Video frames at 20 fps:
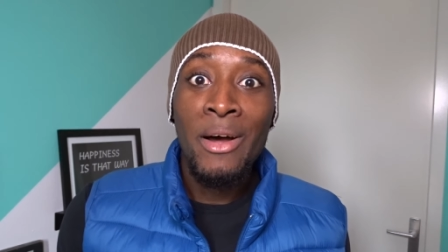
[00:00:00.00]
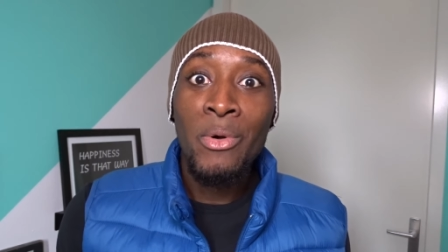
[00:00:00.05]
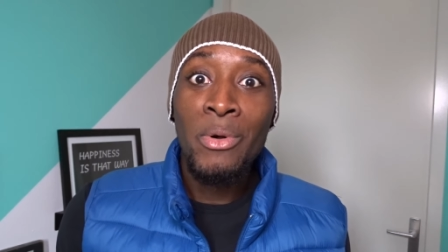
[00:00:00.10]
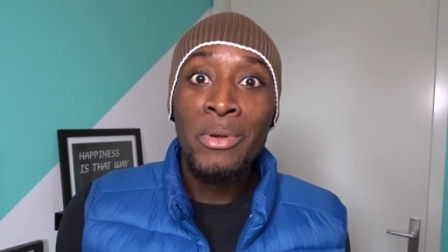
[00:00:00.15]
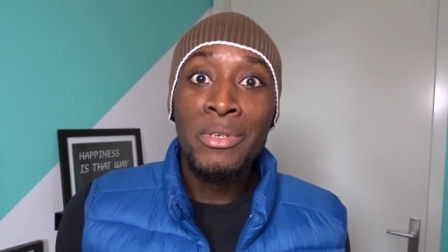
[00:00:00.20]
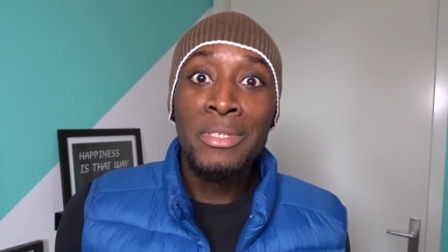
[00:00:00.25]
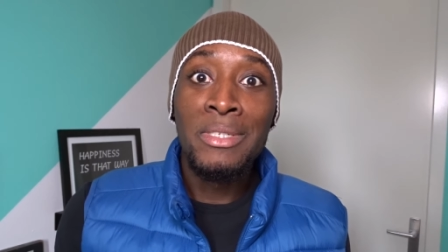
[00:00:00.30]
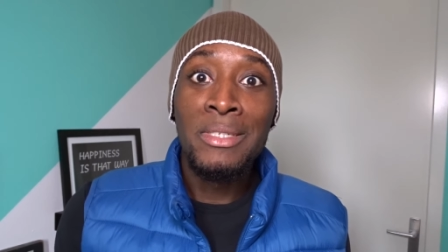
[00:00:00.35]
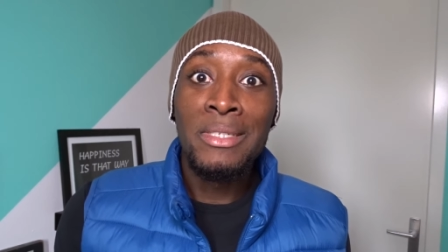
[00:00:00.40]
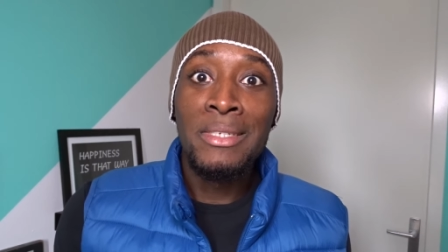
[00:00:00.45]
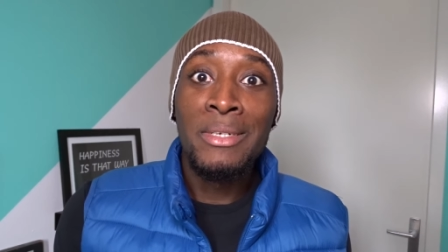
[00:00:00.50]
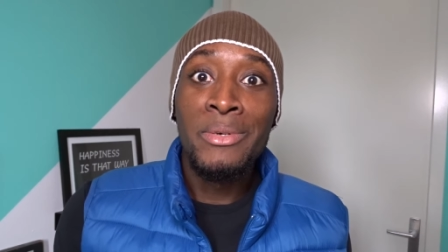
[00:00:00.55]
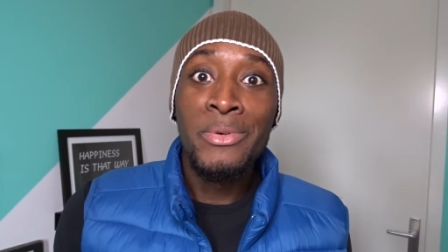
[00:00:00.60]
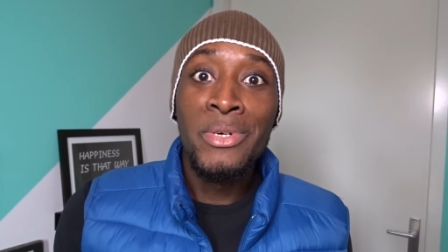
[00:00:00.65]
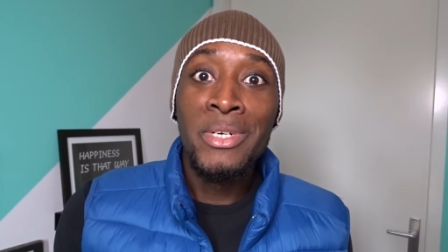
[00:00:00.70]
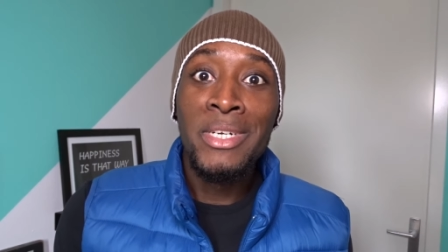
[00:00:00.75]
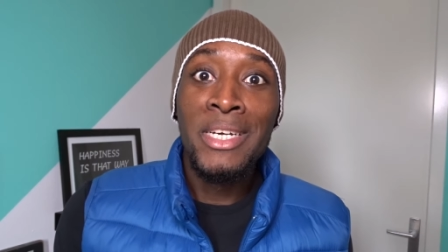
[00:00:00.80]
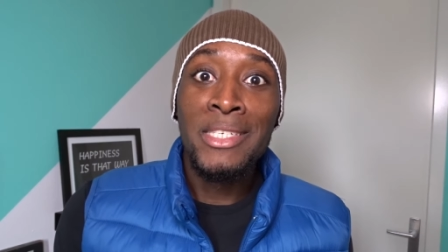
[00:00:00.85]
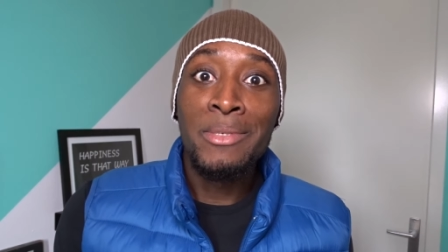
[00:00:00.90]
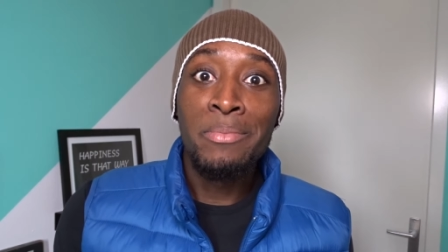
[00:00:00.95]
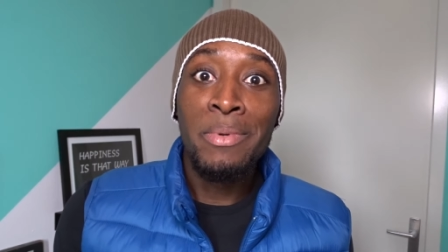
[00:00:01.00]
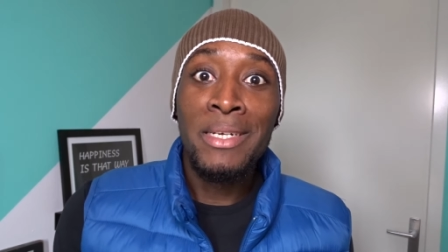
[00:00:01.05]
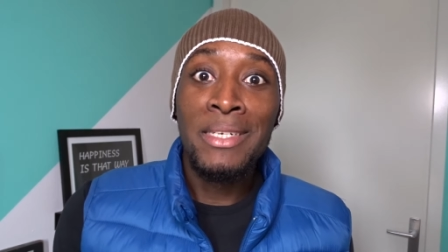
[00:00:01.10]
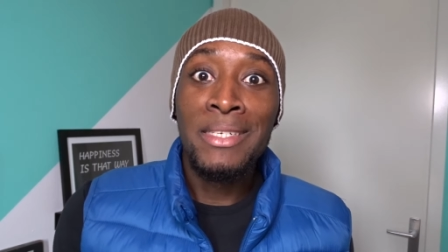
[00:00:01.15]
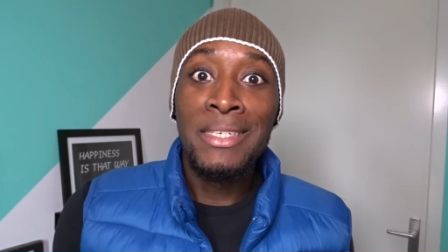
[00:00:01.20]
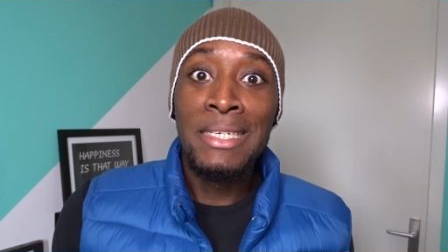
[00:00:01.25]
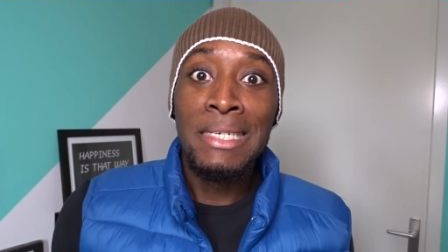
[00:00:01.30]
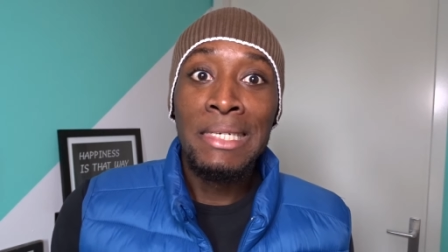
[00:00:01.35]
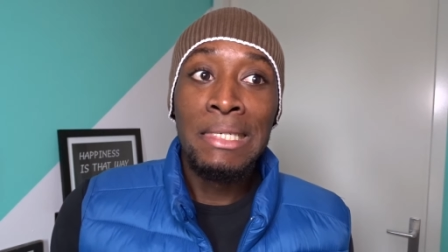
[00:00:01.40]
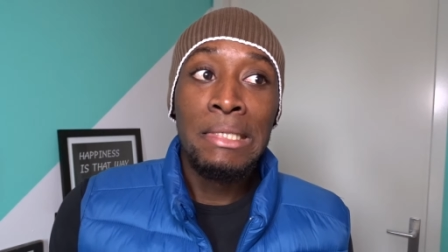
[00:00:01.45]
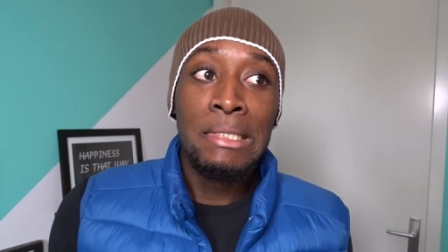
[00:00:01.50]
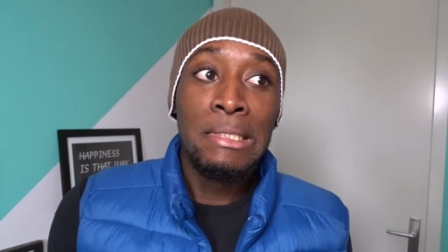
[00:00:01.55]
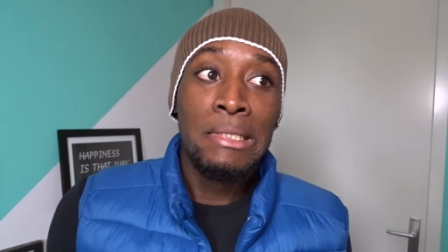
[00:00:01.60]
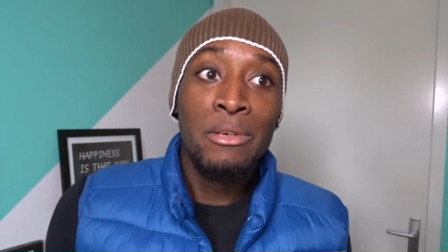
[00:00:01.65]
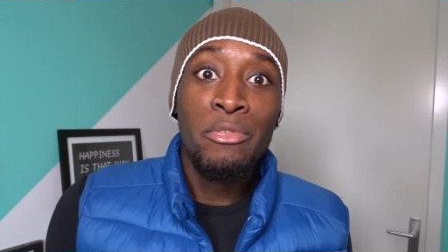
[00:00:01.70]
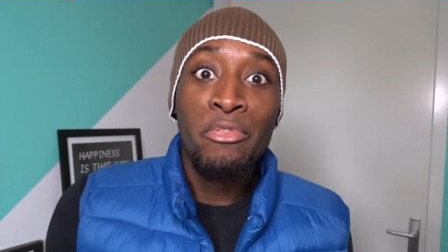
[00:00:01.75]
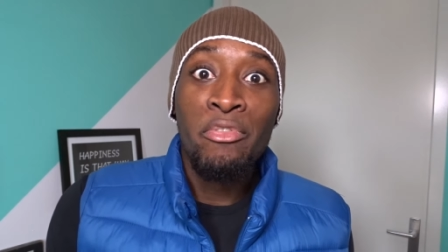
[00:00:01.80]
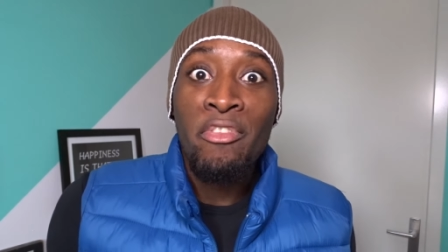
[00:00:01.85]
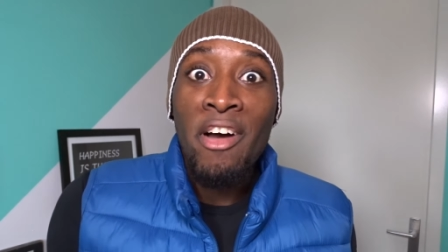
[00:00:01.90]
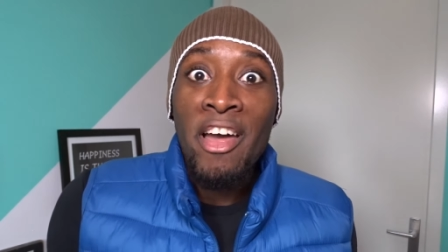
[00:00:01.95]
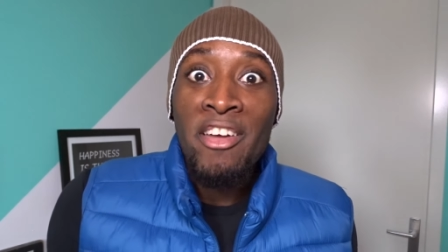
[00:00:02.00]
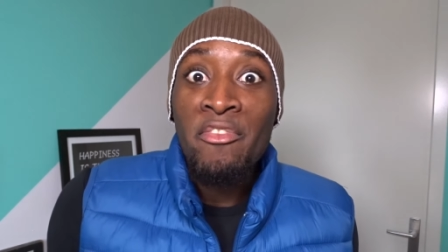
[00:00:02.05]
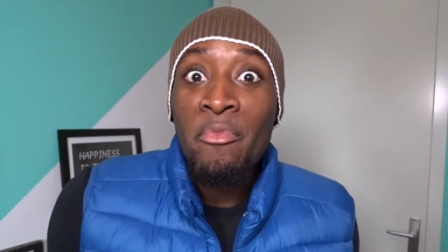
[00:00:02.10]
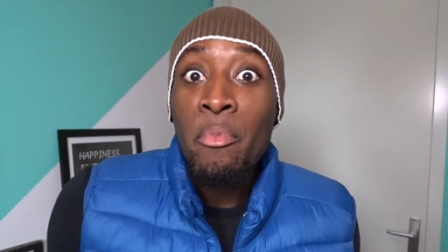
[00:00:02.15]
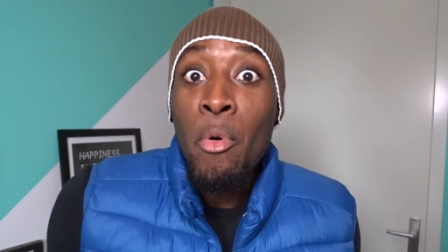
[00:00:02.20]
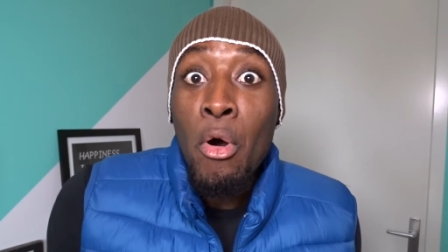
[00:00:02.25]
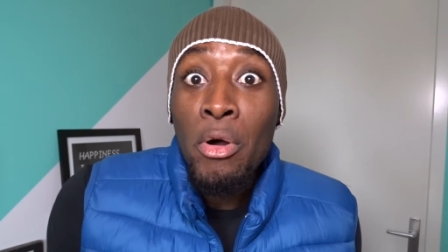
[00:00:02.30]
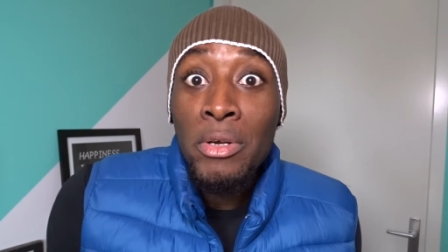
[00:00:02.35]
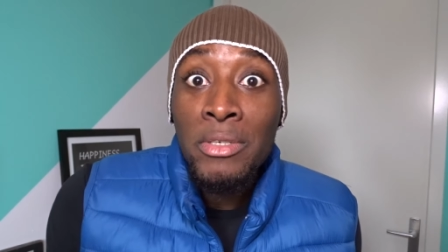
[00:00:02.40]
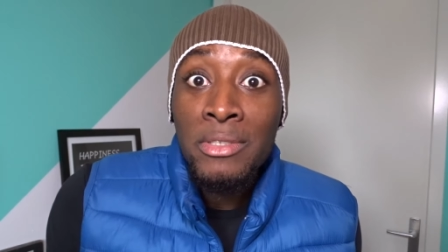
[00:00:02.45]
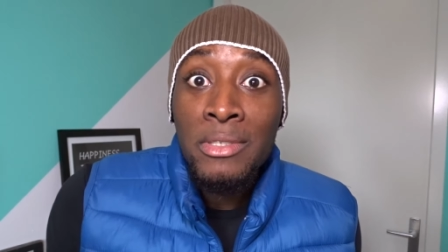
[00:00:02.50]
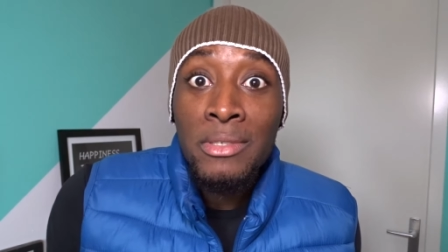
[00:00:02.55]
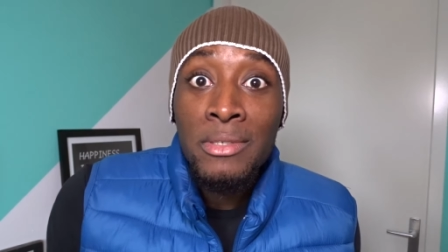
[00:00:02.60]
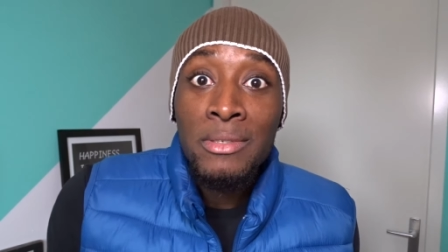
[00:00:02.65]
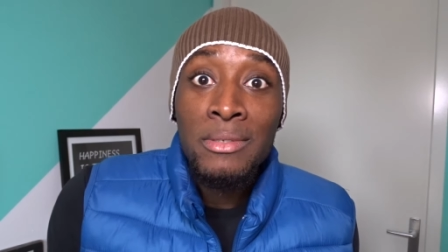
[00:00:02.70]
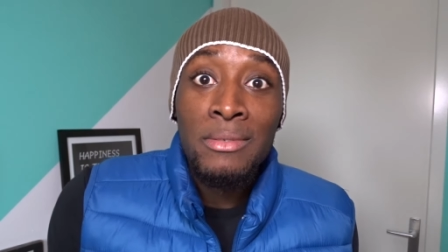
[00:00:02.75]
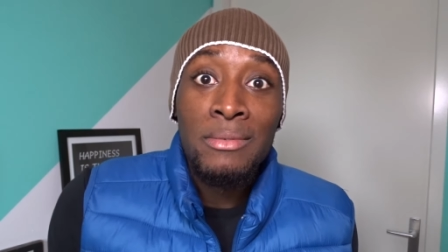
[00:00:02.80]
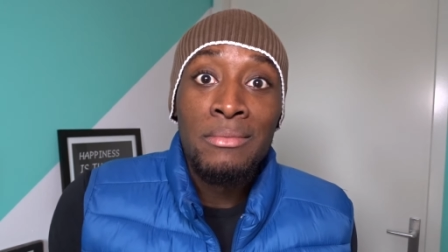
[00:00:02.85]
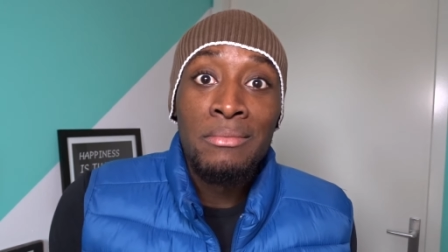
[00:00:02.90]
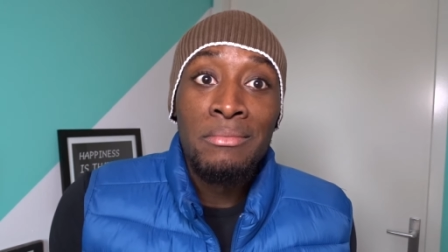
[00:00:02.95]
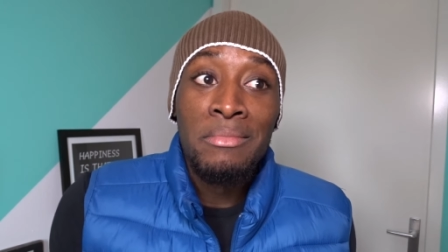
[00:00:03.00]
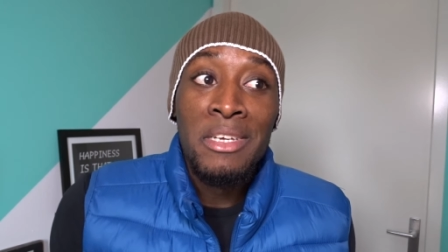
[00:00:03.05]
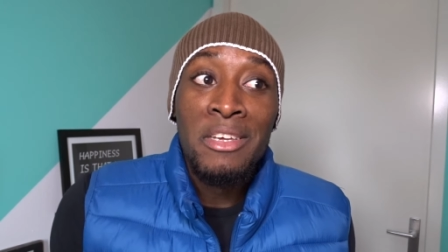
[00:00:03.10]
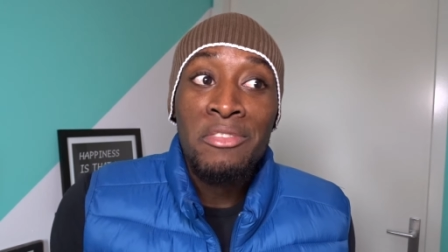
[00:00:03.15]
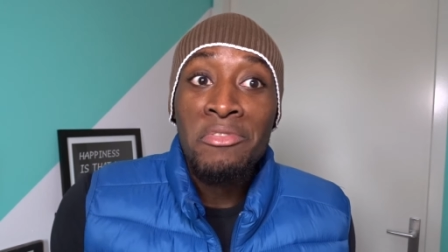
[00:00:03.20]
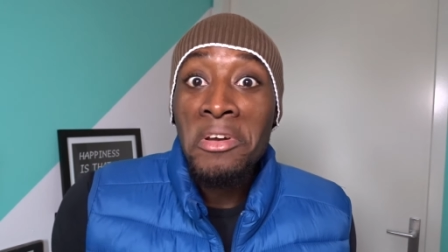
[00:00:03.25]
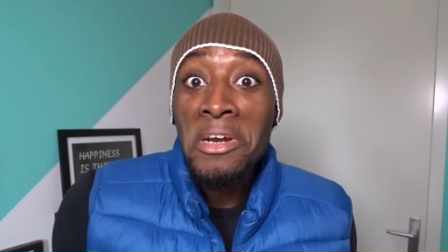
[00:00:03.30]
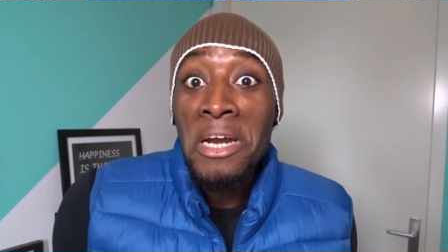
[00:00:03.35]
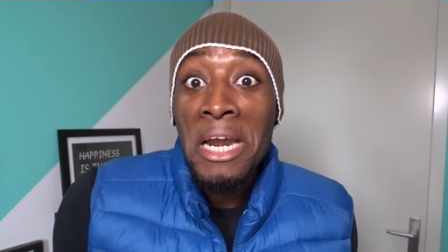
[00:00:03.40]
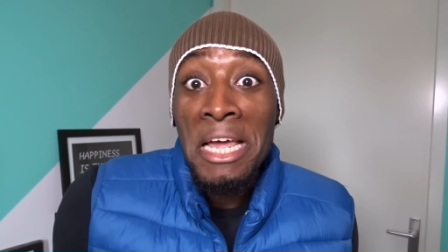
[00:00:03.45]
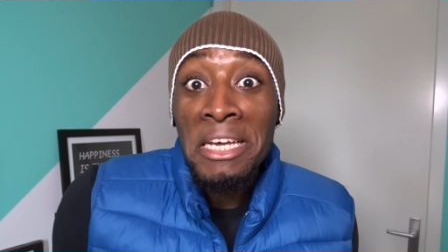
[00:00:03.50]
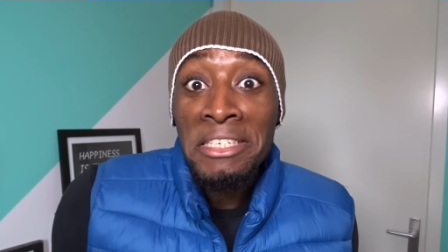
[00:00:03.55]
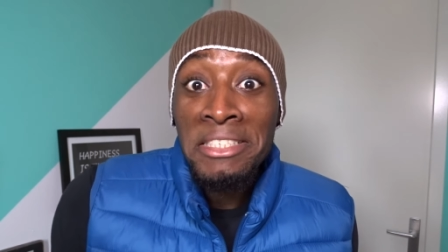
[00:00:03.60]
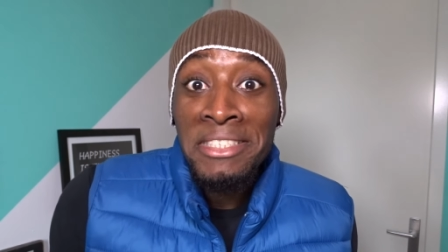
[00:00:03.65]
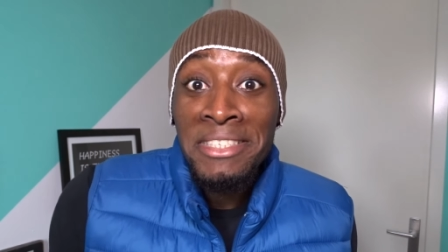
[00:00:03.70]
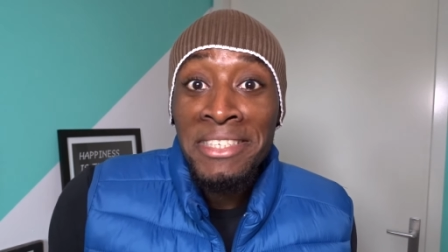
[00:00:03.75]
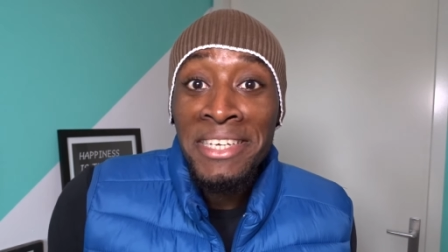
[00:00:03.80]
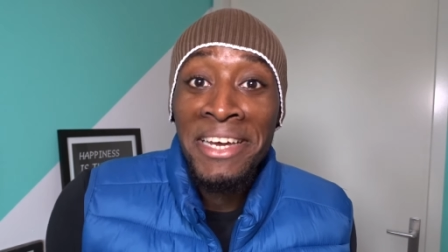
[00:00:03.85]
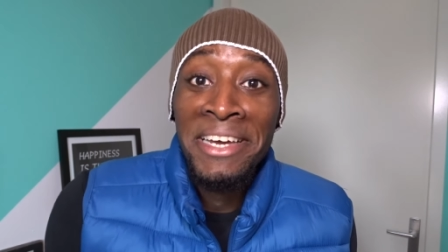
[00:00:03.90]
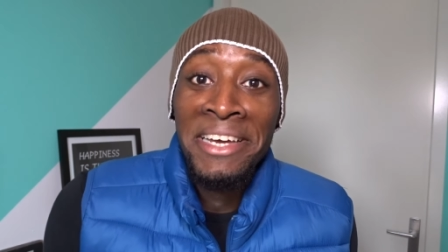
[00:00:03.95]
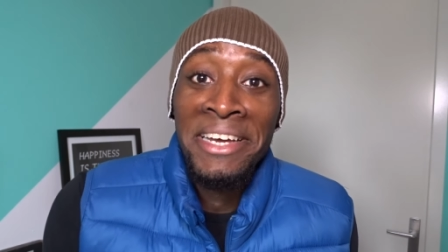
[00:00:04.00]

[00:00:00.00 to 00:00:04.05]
I was really expecting five bucks, even less.